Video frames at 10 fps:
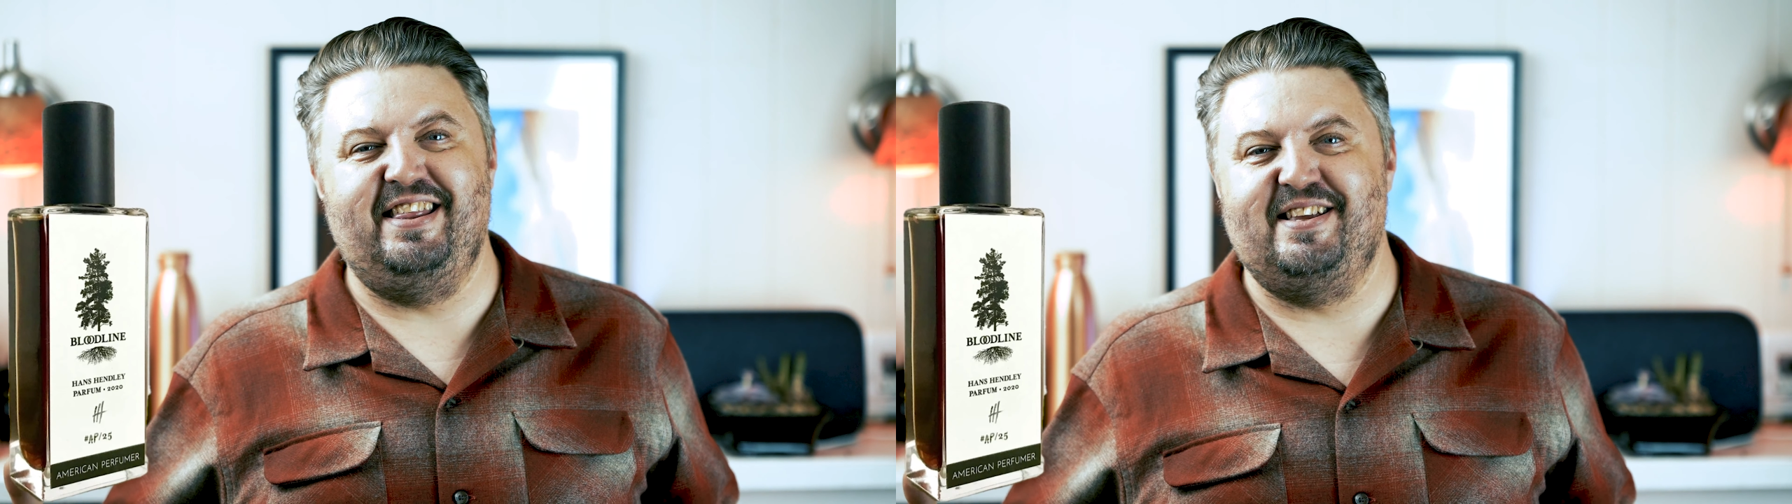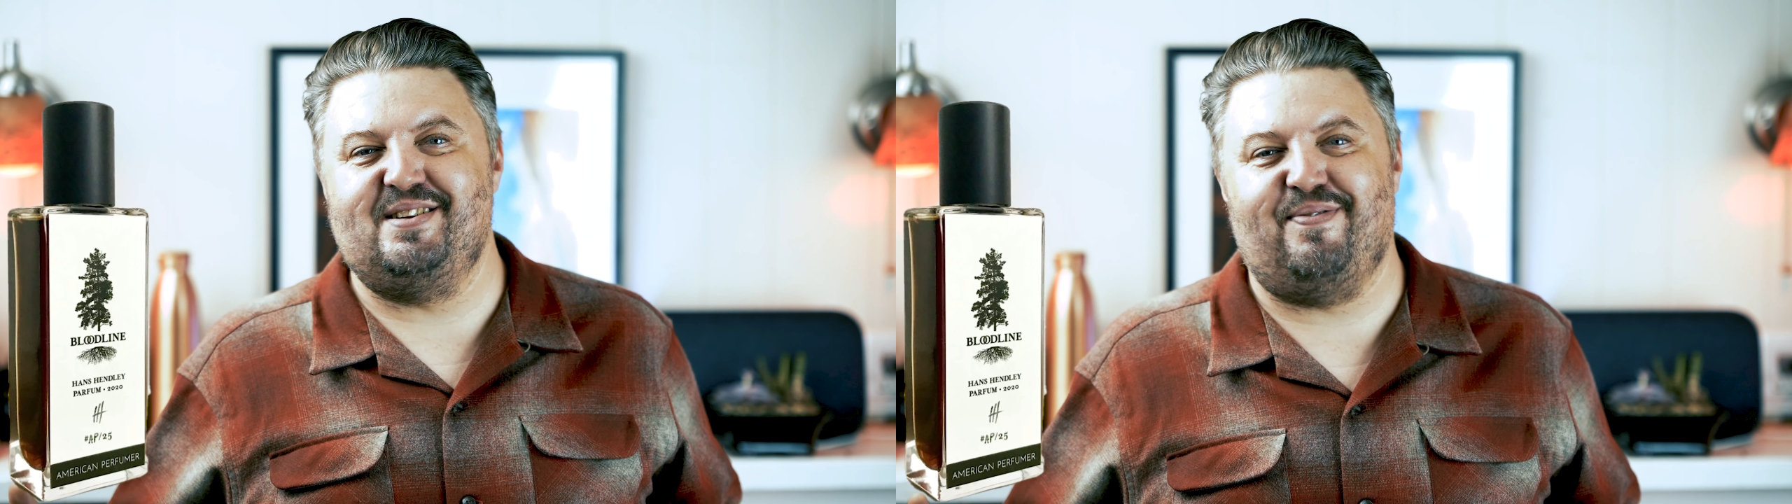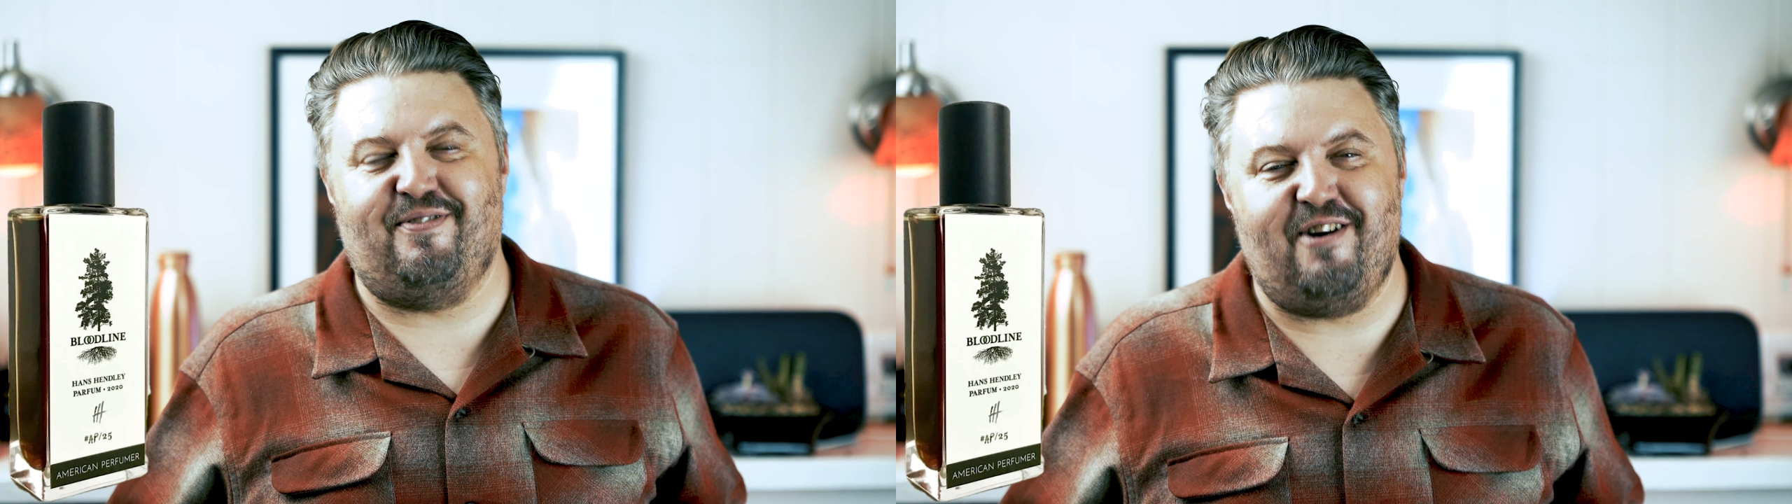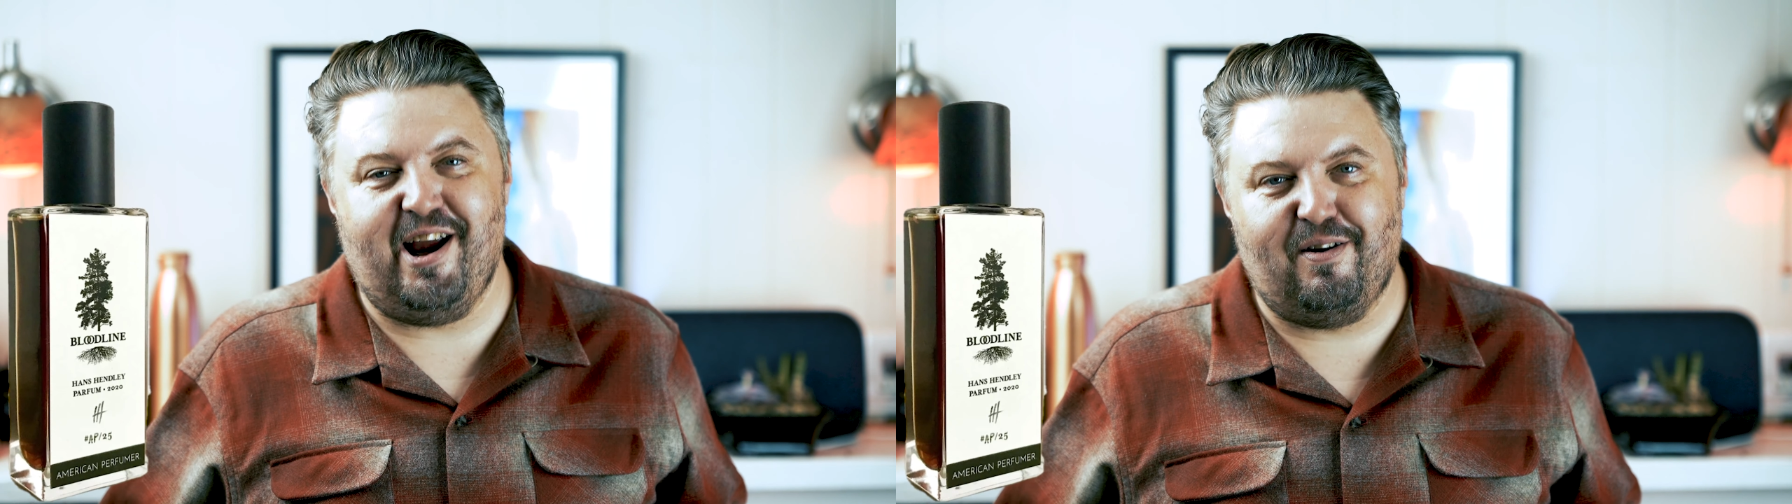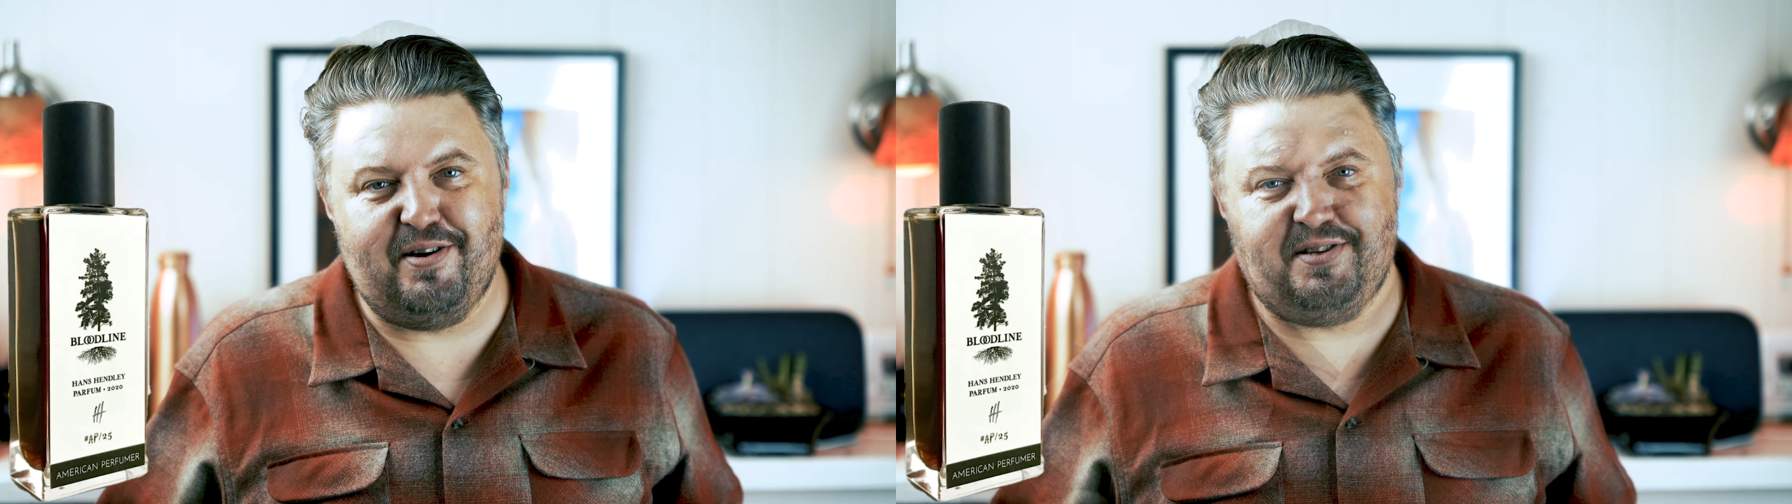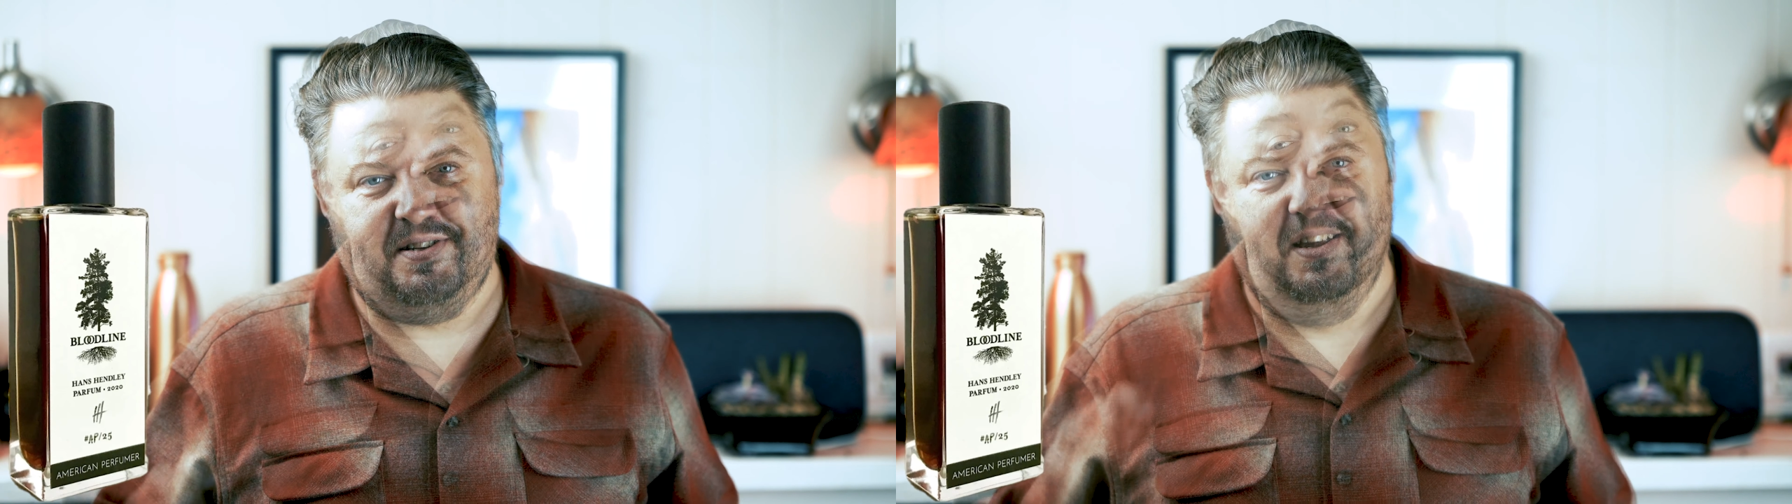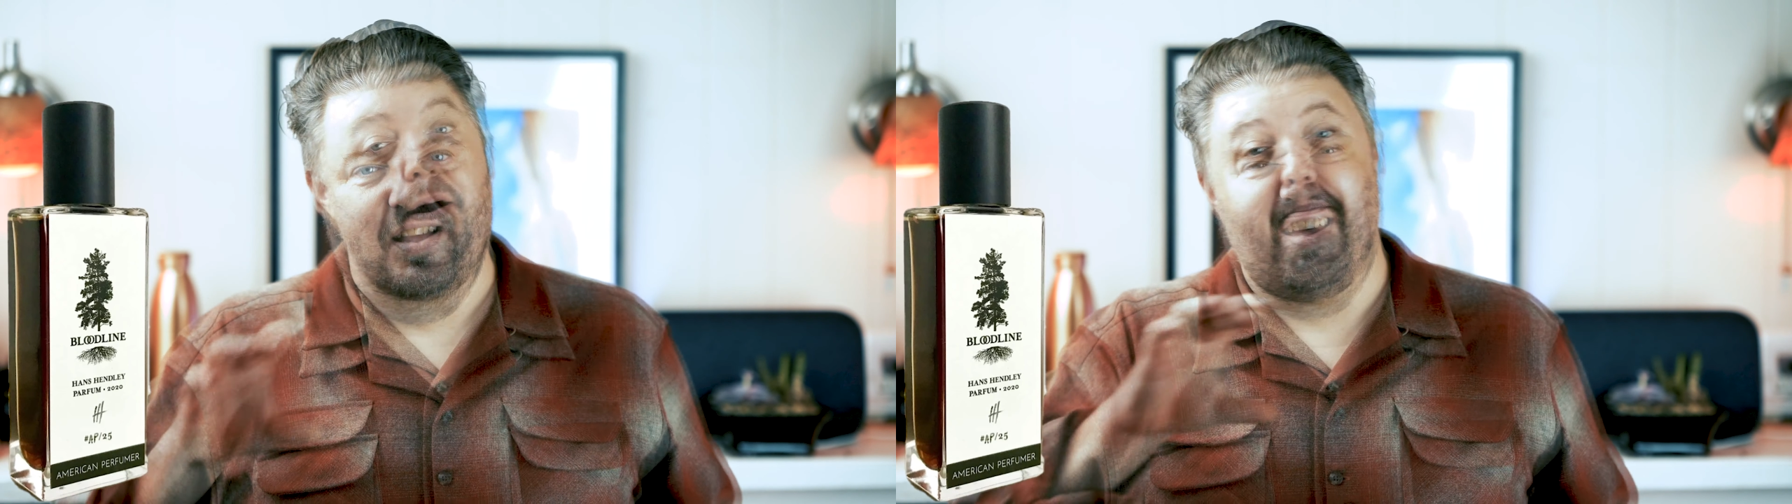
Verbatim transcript: in this fragrance.